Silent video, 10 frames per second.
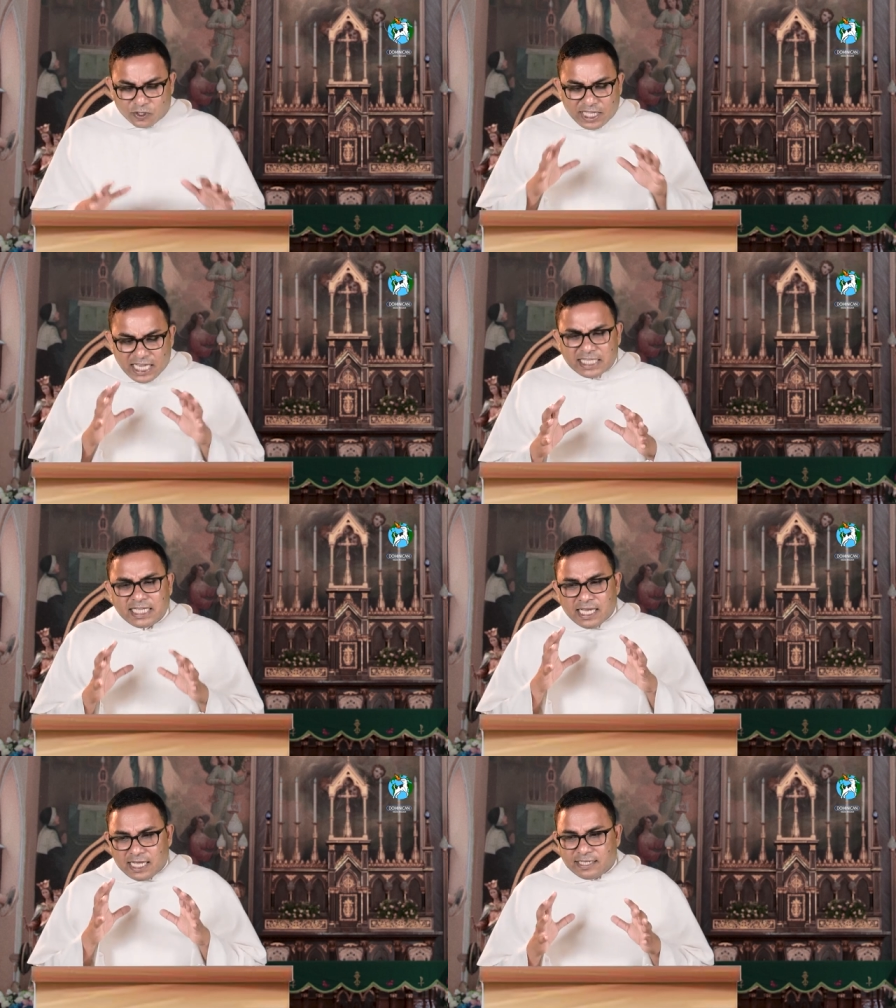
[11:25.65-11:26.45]
So
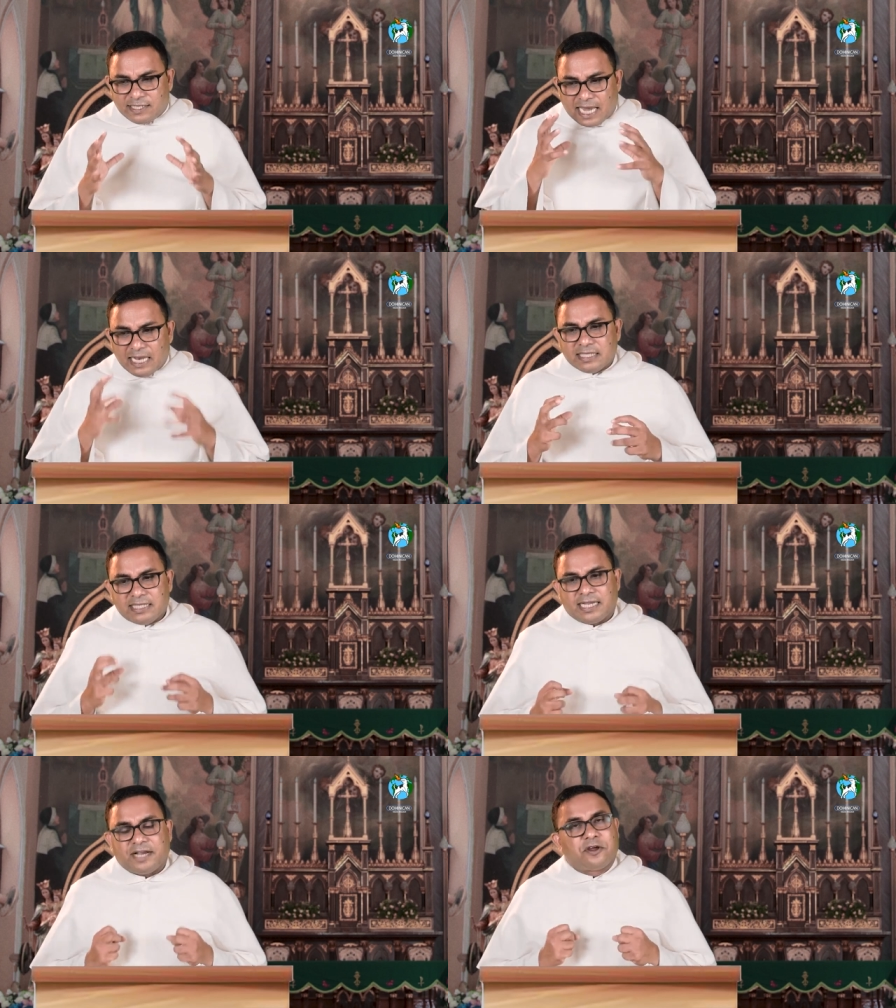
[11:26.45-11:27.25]
these
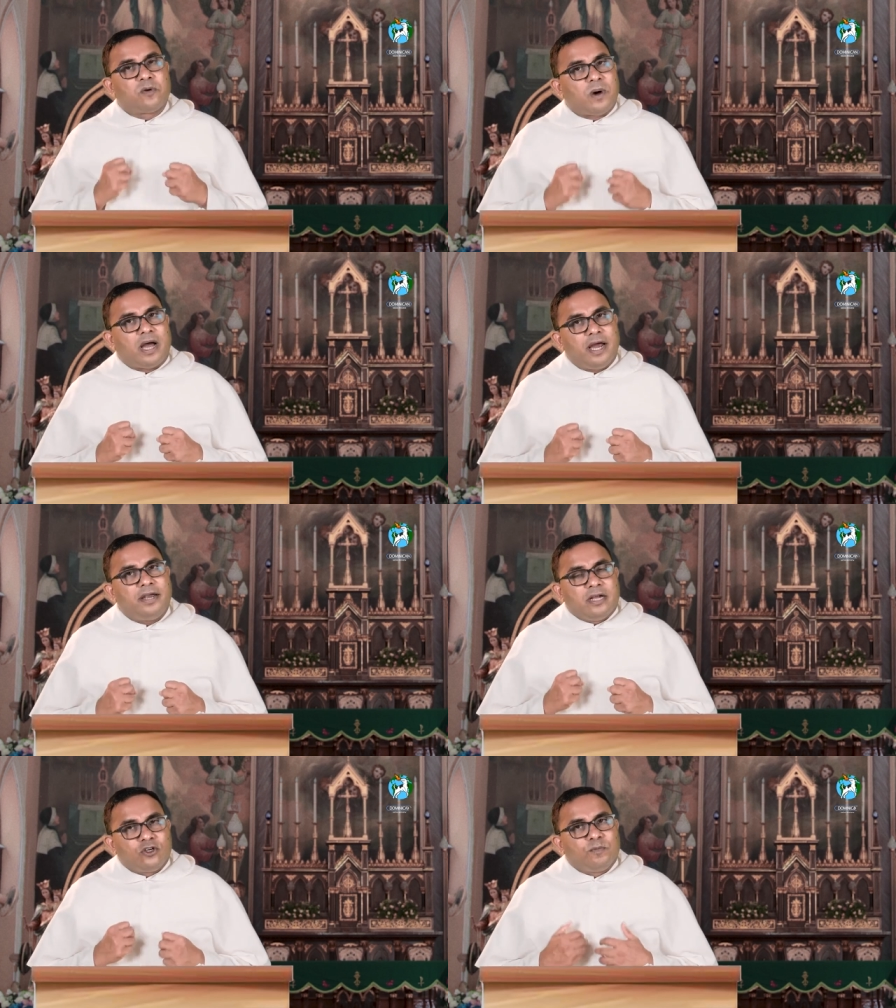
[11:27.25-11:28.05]
talents that are
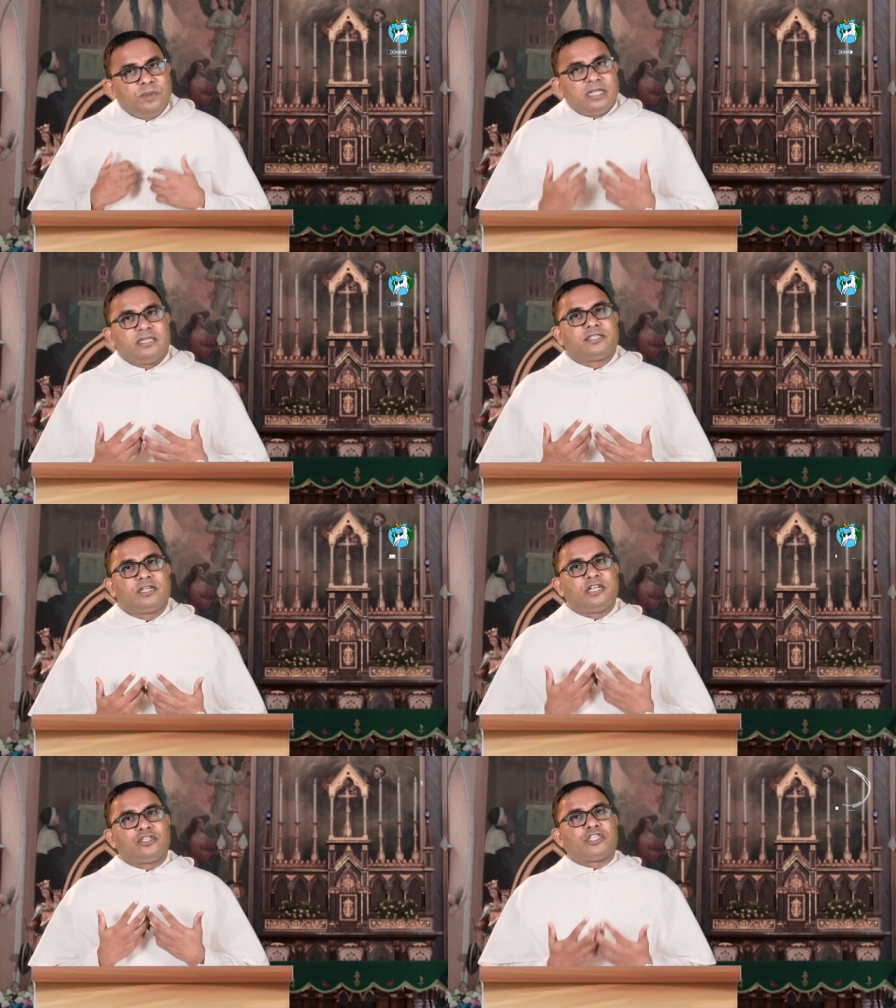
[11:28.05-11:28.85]
required to build
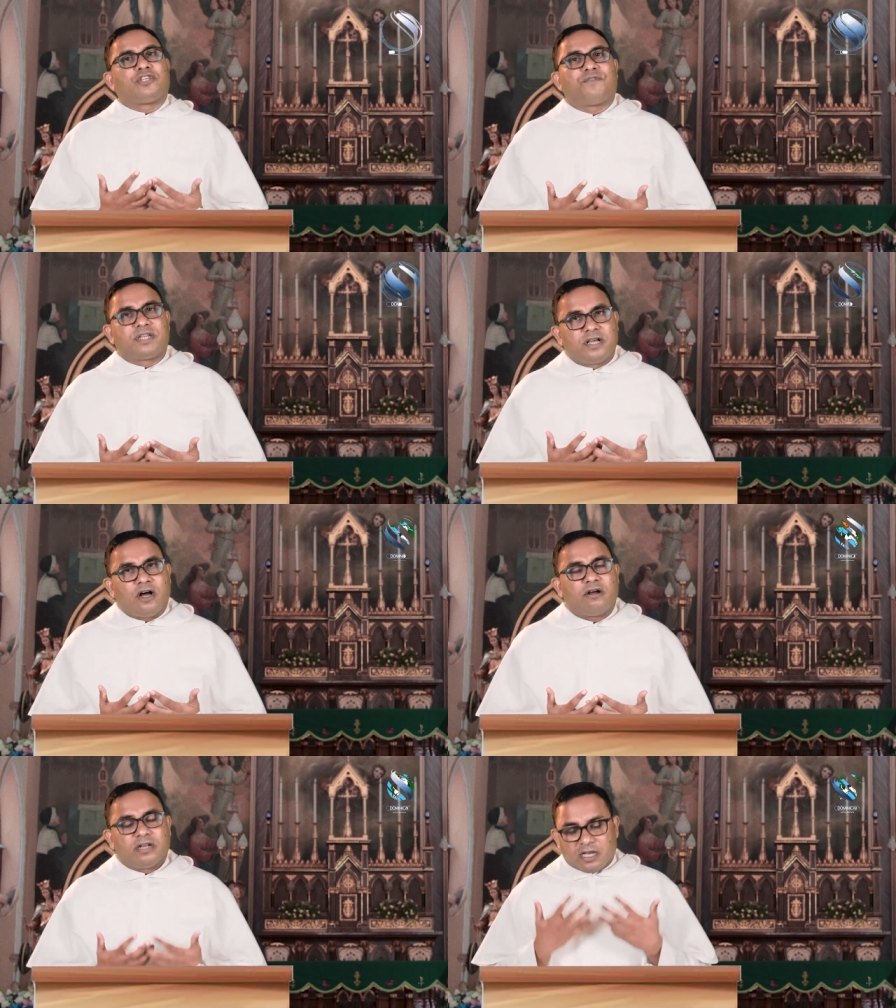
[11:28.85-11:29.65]
this relationship with
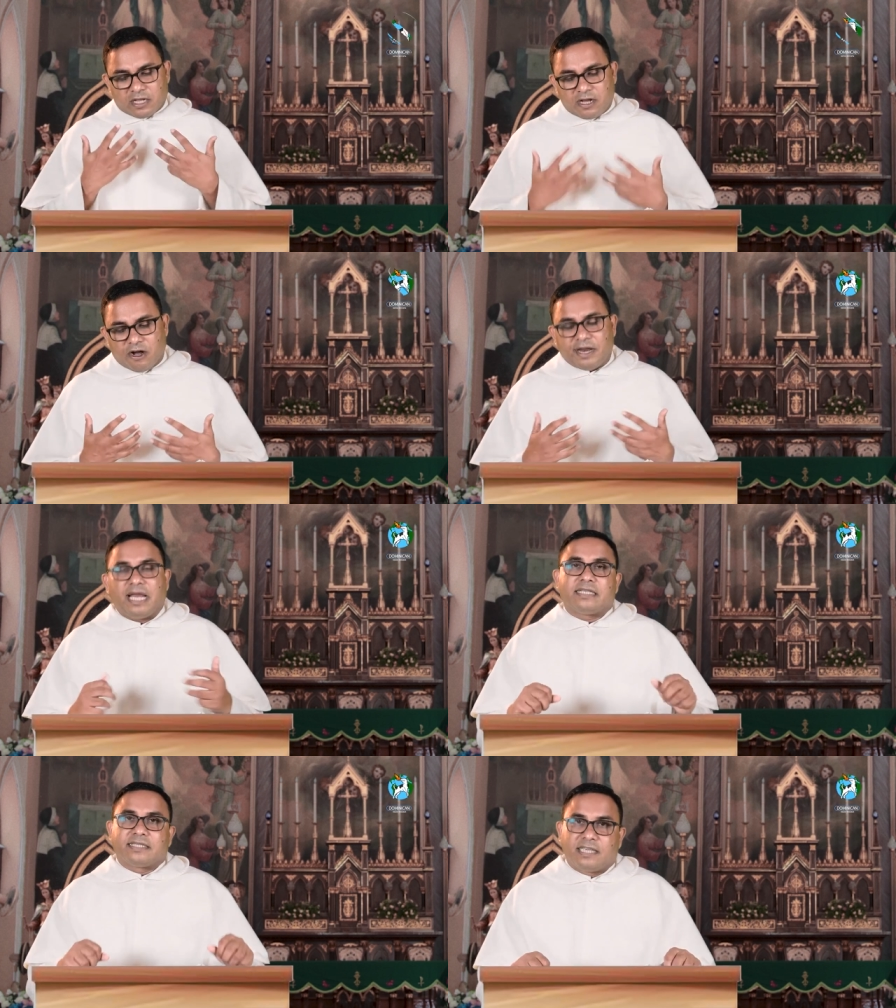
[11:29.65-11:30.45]
God, God
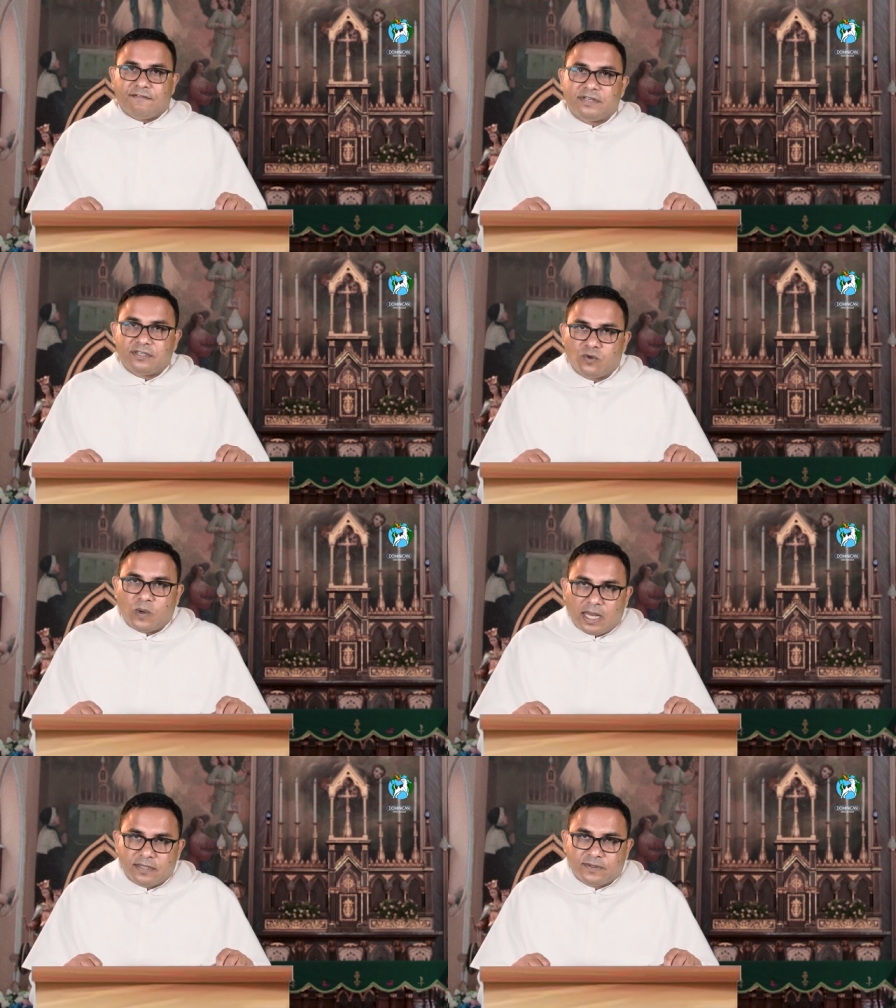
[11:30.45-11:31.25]
has given
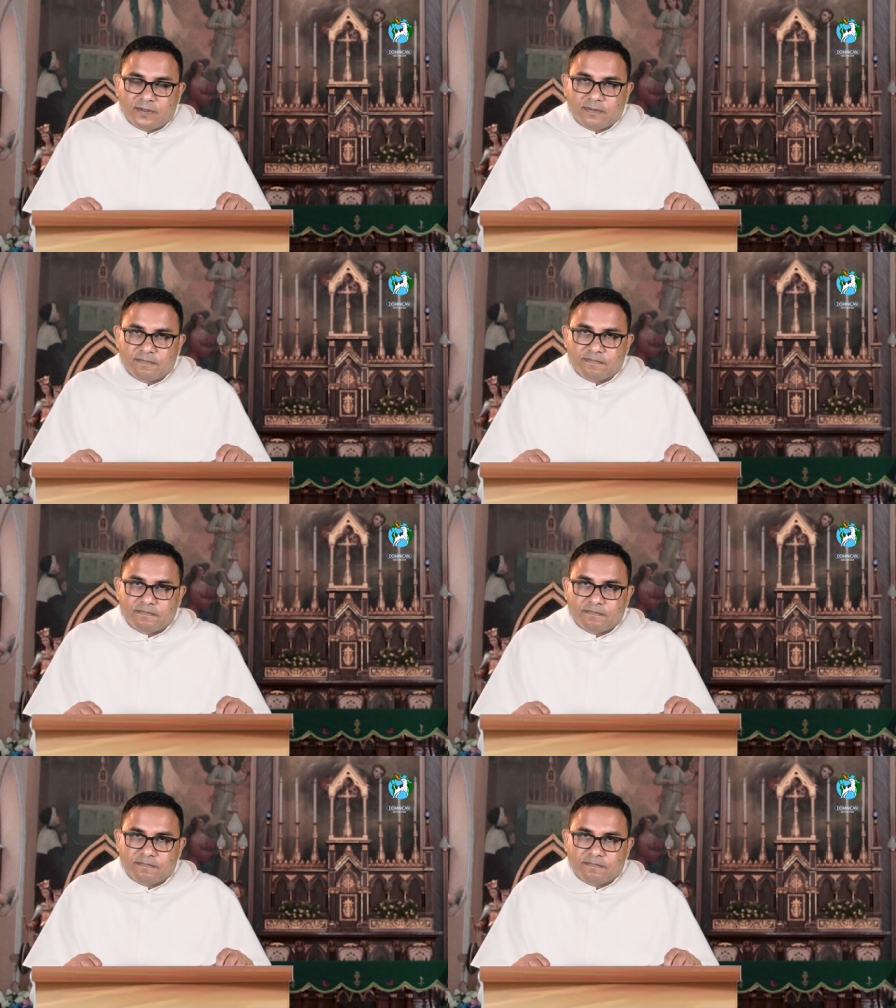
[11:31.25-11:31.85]
to us.